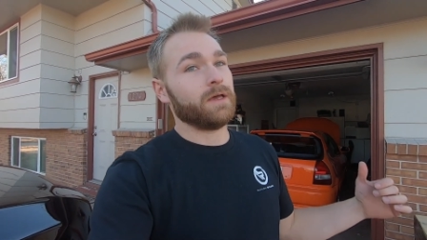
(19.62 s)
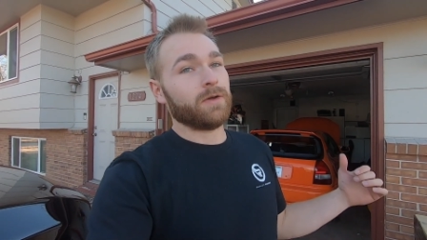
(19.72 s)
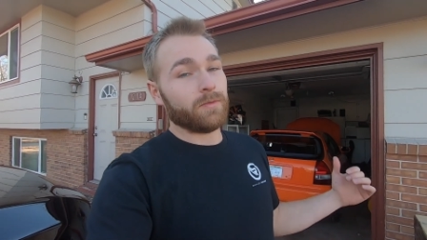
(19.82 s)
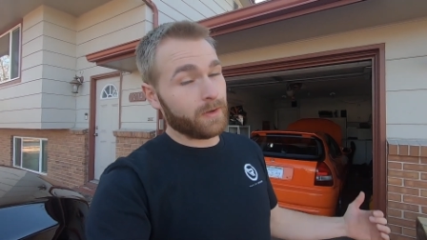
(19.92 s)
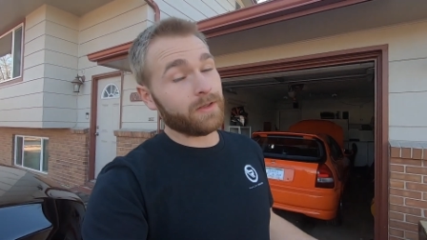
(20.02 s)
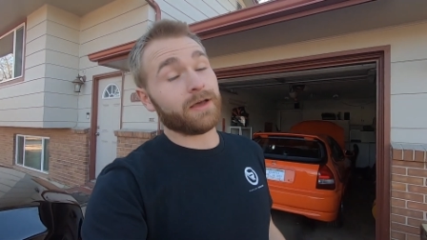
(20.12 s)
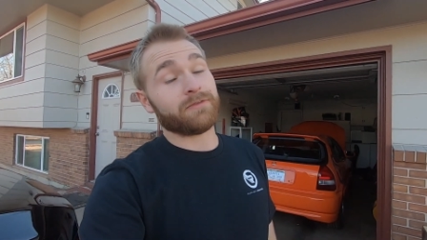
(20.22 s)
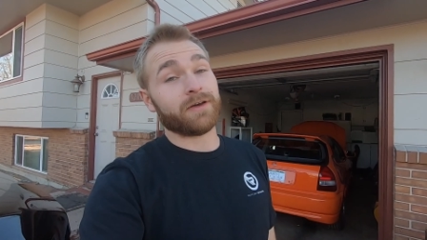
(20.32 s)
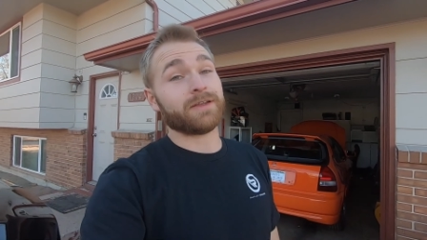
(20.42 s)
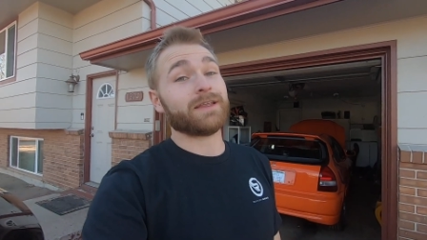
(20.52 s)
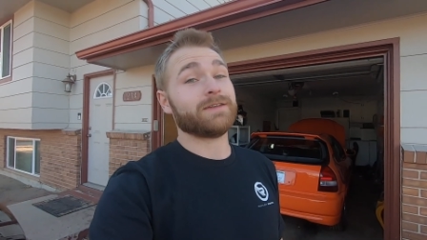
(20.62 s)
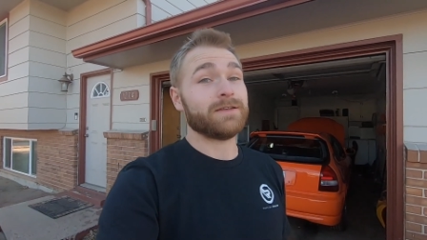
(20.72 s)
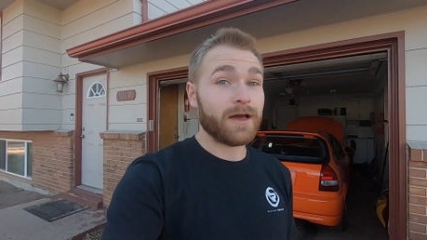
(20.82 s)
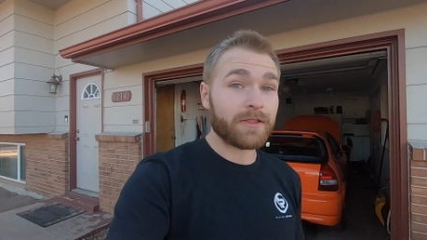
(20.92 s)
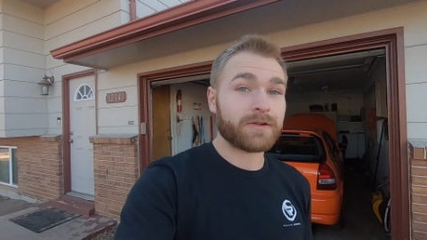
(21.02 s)
Well, I found
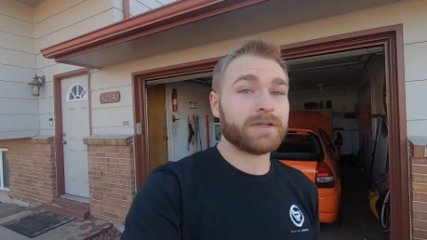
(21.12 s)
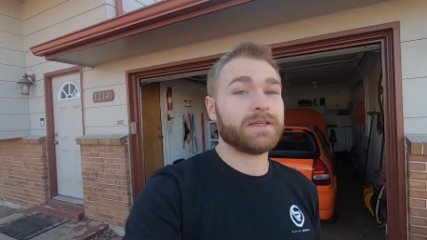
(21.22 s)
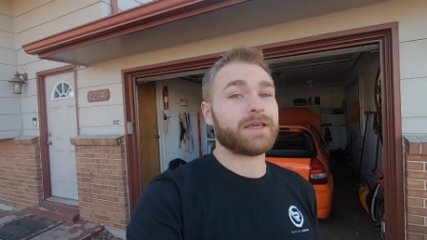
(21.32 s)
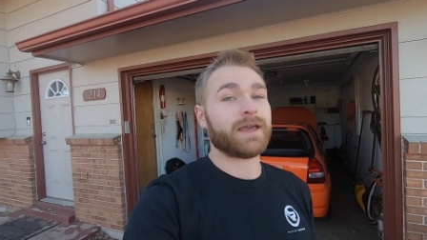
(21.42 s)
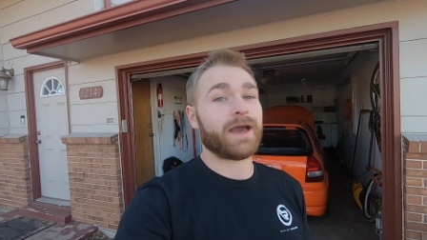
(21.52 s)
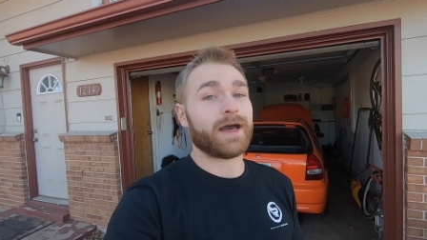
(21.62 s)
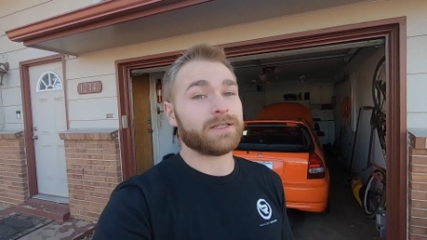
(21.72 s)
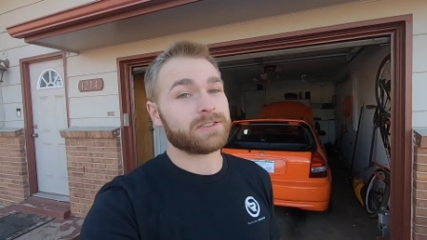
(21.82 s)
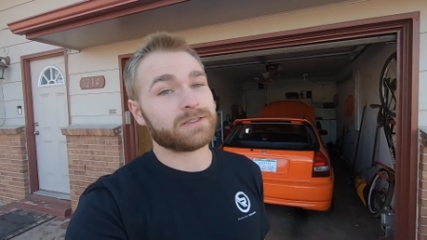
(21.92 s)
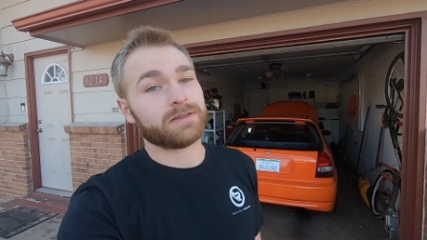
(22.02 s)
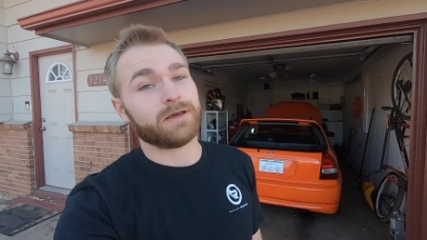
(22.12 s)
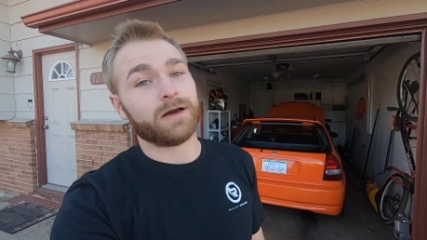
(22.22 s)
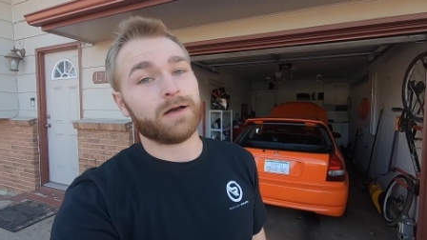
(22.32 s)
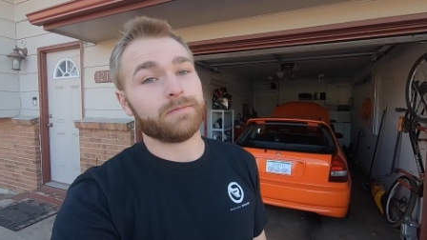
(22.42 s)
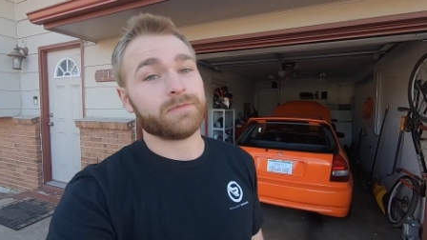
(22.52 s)
another EK hatch,
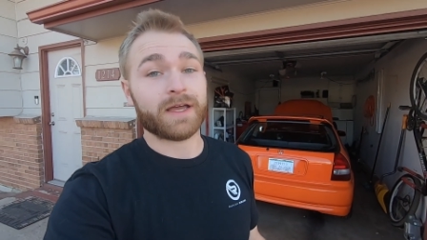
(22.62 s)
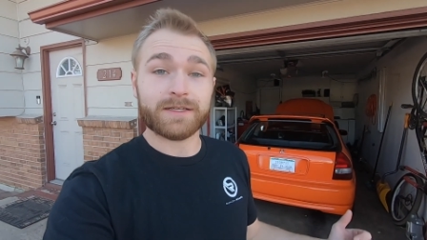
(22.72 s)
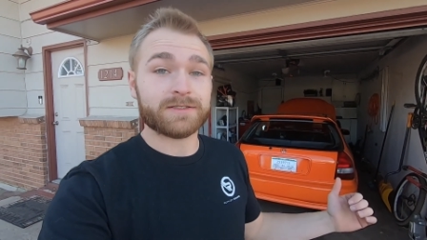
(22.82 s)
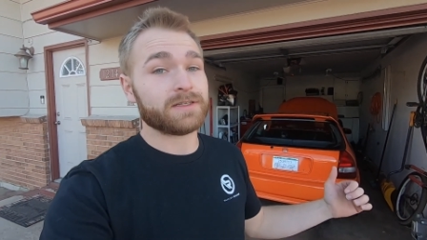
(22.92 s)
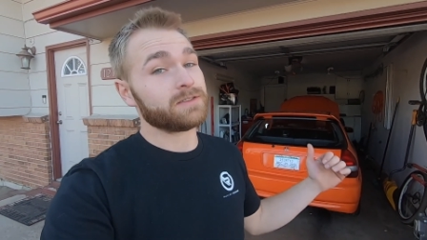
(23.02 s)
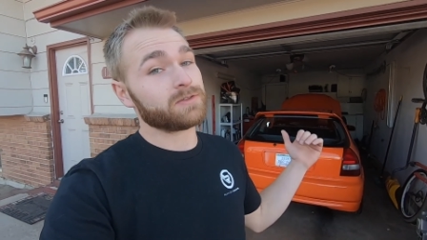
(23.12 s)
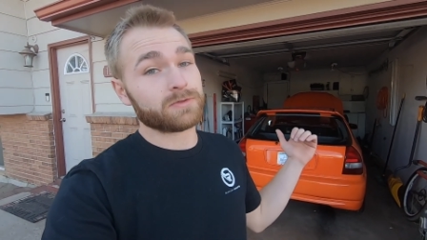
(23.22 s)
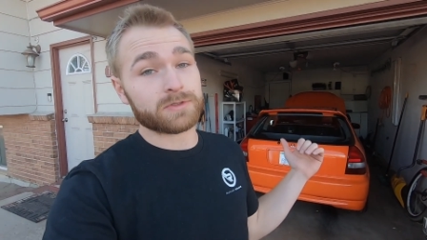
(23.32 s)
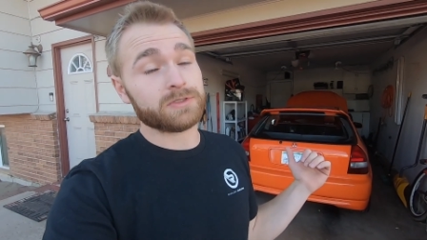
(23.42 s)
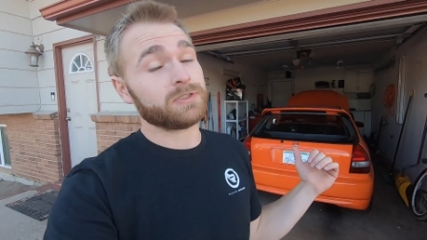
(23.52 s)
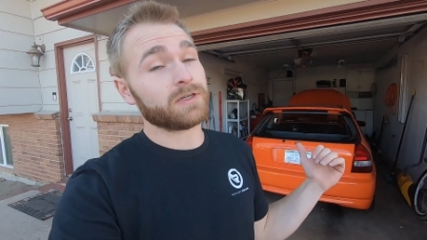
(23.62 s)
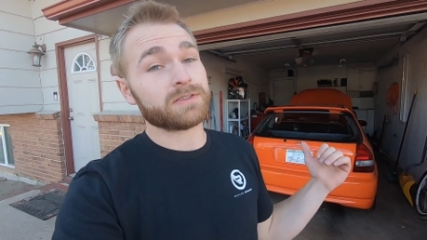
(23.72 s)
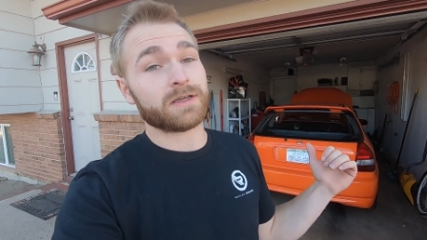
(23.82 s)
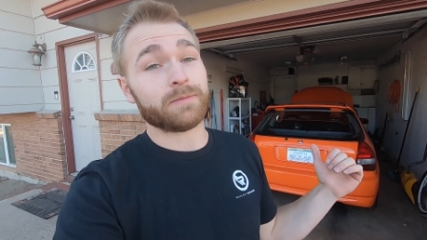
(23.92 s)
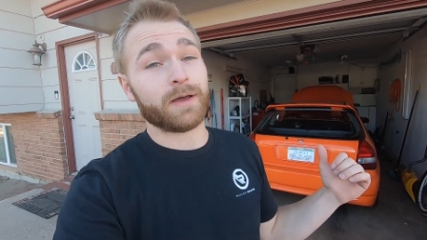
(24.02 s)
96, so it's just
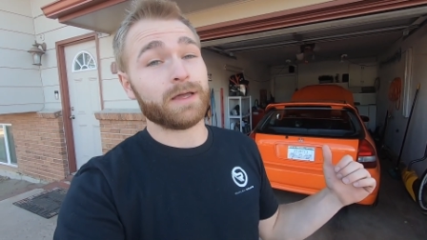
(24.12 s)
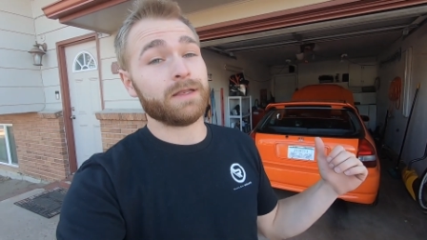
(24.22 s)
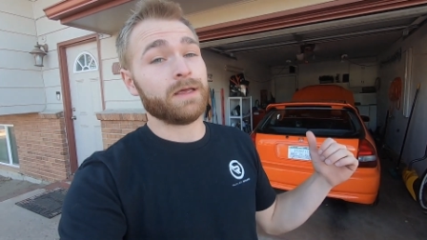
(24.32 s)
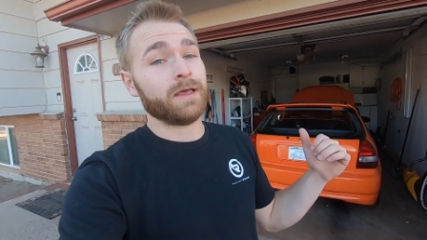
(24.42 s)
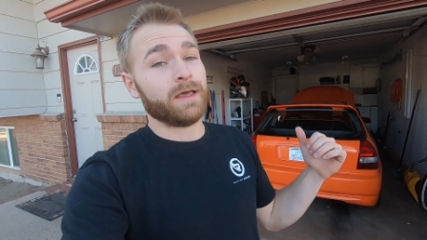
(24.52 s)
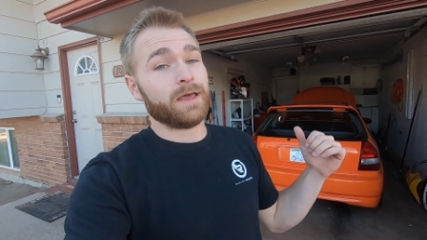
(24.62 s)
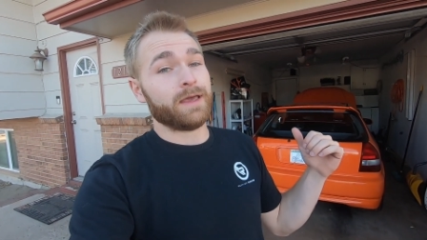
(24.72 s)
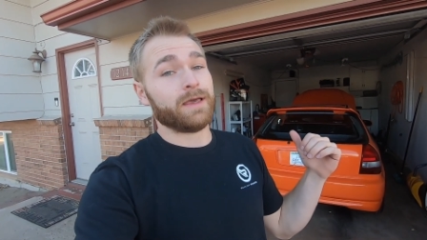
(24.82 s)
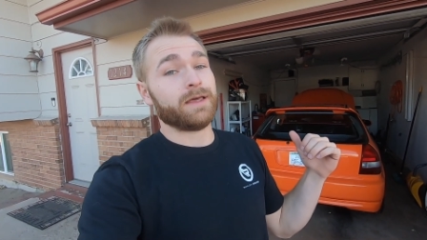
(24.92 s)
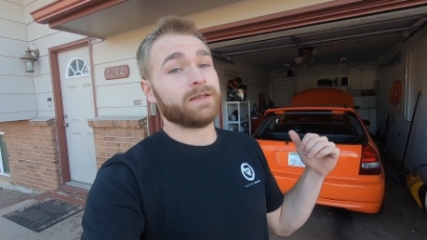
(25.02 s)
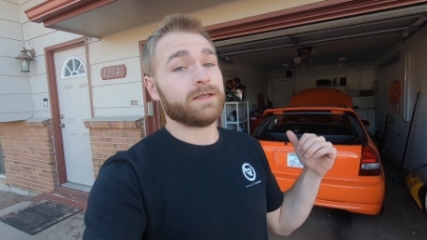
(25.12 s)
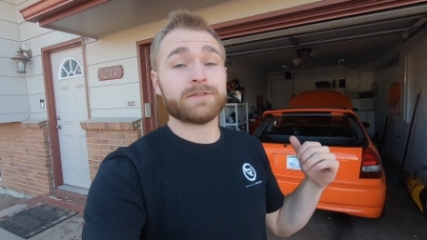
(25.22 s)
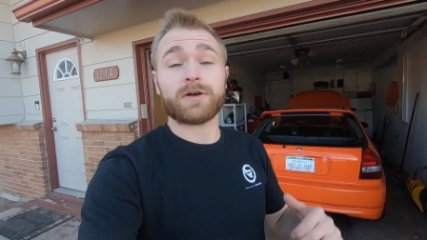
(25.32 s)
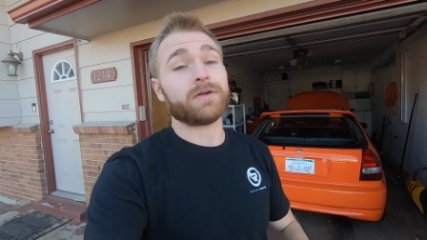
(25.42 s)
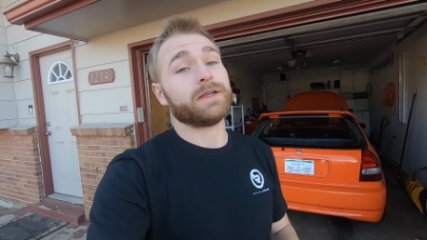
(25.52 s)
like mine, and
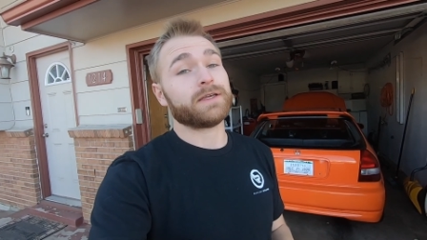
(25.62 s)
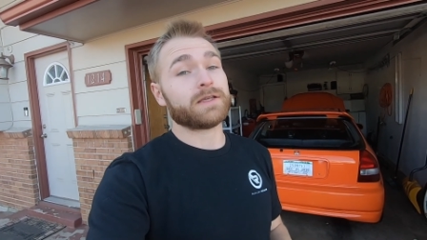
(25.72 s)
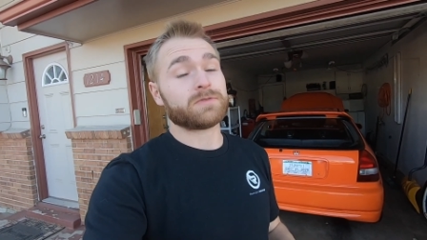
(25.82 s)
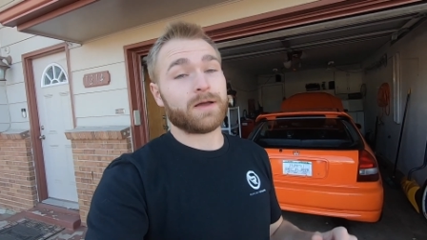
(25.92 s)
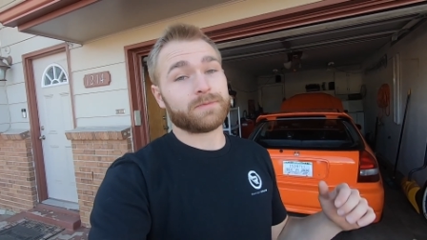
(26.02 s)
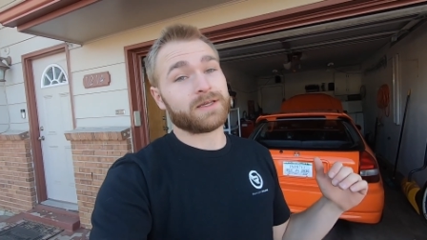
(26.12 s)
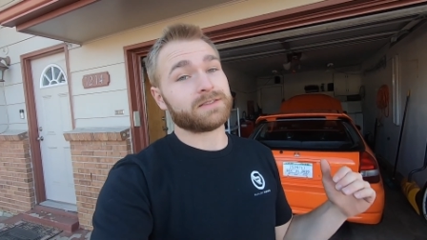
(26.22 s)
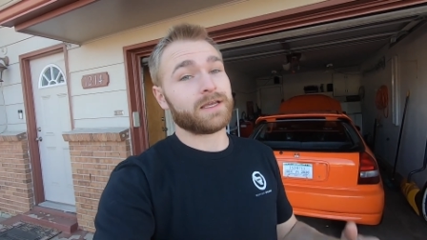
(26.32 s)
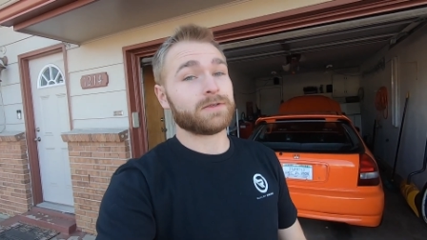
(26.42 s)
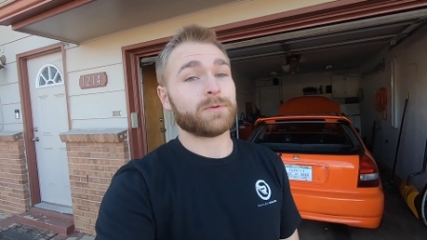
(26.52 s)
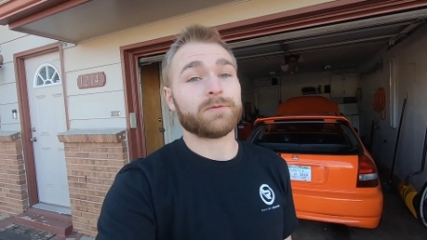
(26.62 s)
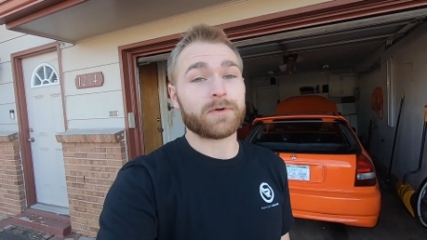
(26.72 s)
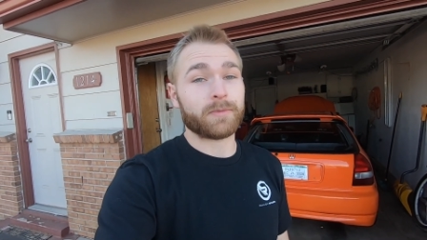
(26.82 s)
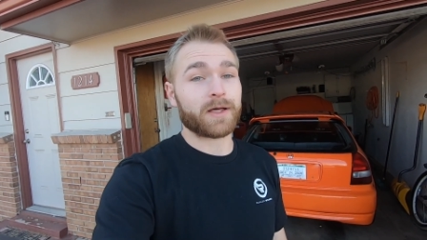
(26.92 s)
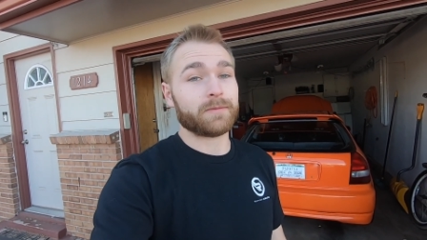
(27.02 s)
it's already K-swapped. Has a
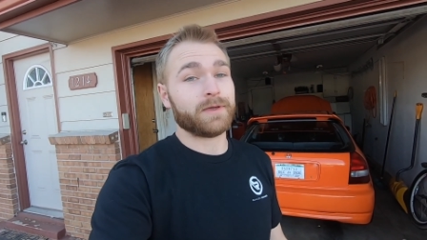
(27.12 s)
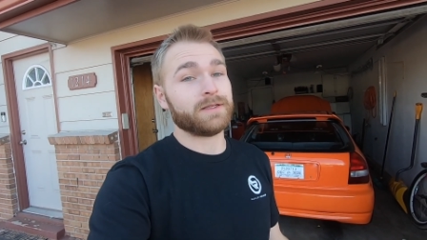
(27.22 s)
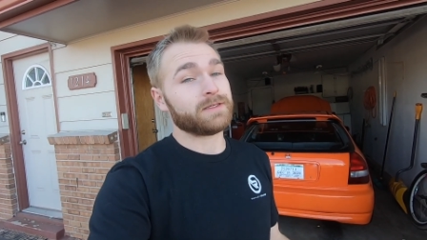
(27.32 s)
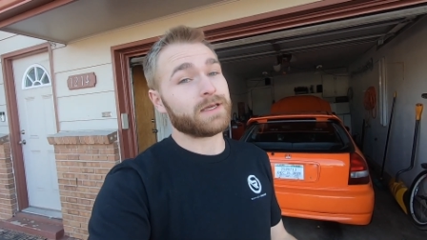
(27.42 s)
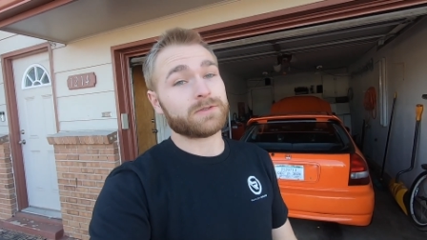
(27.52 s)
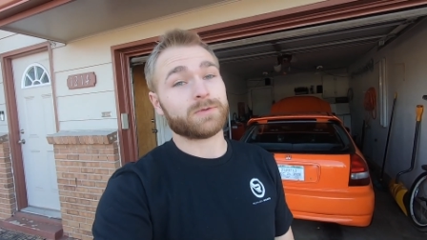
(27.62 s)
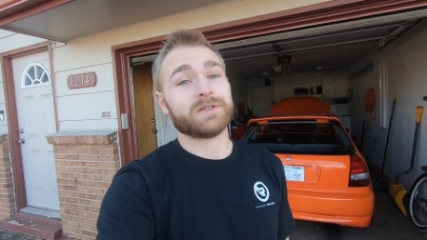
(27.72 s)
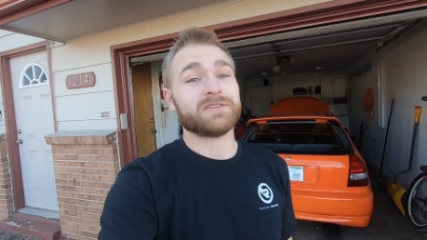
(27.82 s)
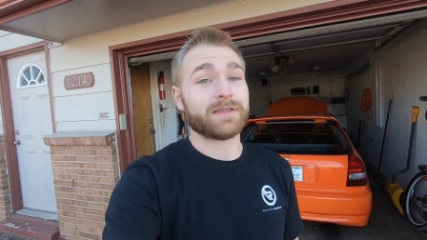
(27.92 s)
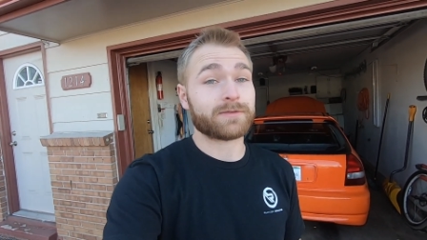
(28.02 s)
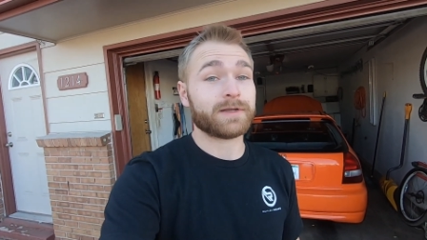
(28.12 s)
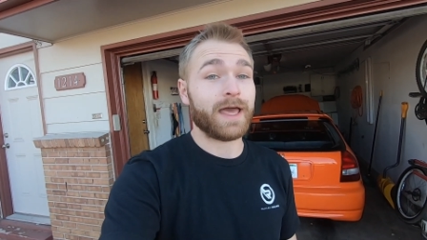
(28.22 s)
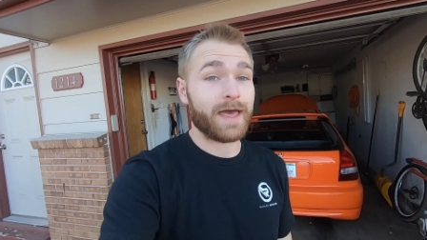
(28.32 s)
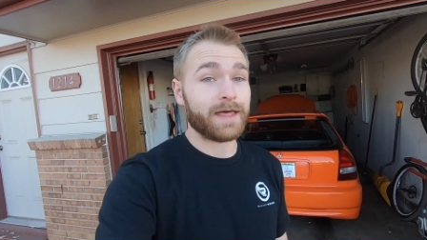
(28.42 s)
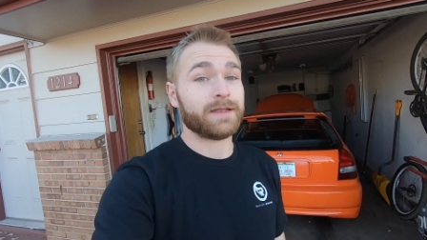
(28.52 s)
K24 bottom end, K20 Z3
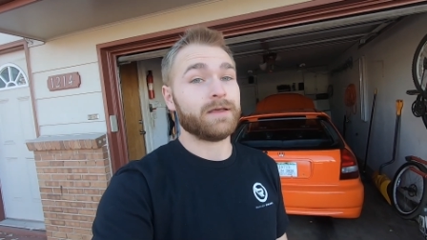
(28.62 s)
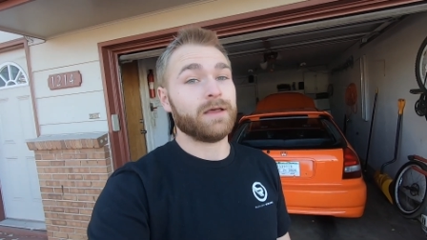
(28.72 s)
head,